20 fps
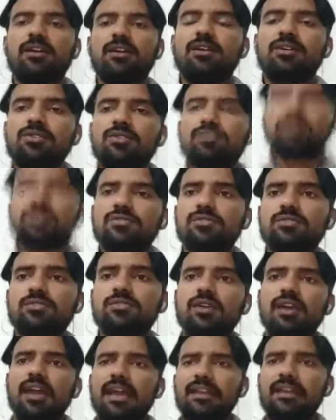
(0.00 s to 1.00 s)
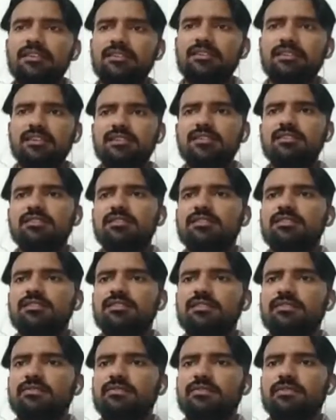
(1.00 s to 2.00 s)
So anything,
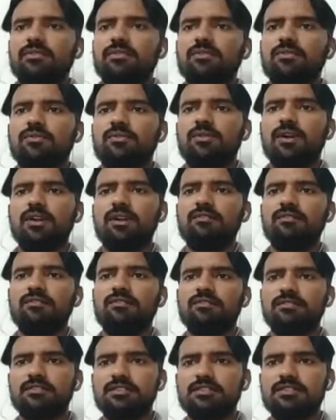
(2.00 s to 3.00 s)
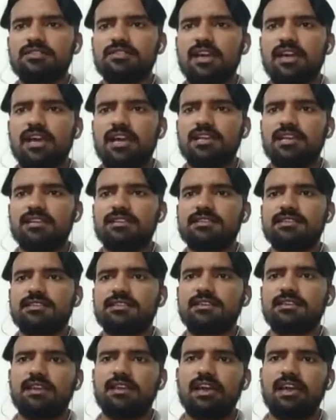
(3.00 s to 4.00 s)
whatever is that,
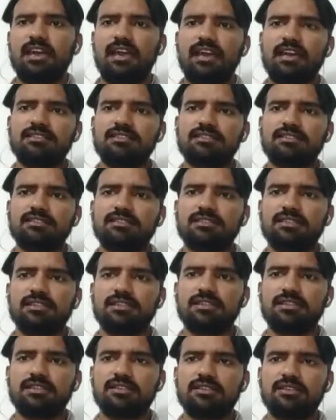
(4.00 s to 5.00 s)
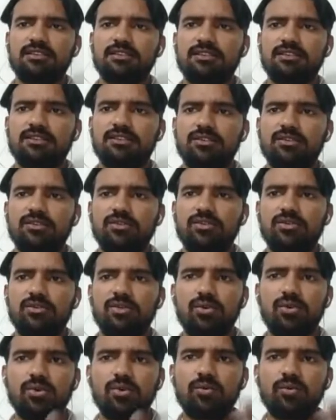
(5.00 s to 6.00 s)
has two
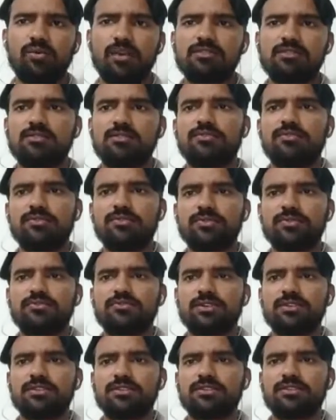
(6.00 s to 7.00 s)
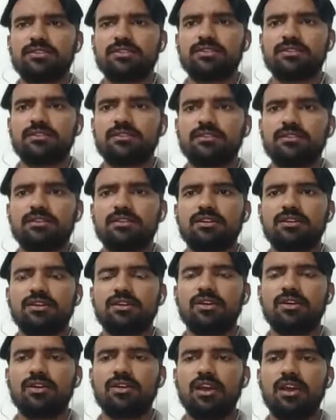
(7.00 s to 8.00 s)
ways of usage.
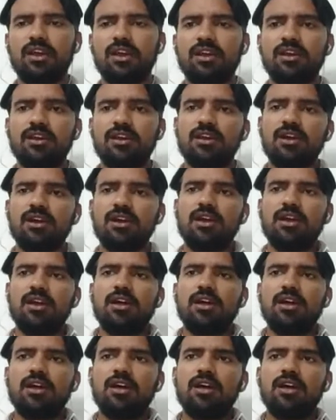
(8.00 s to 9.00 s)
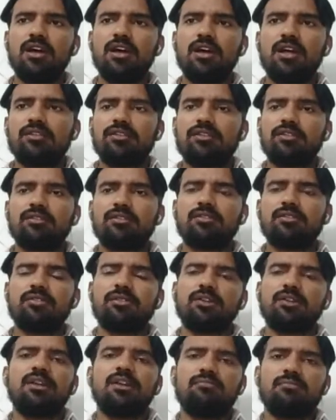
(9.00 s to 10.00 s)
Okay. So
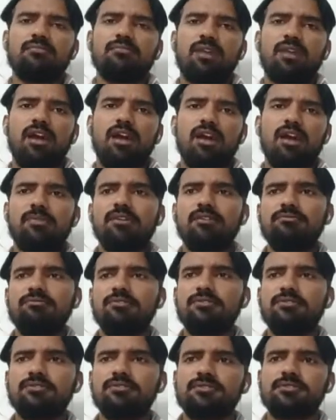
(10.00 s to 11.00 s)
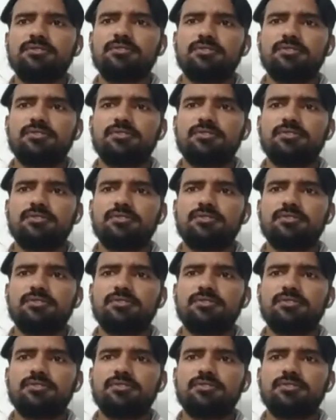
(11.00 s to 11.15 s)
in my point of views,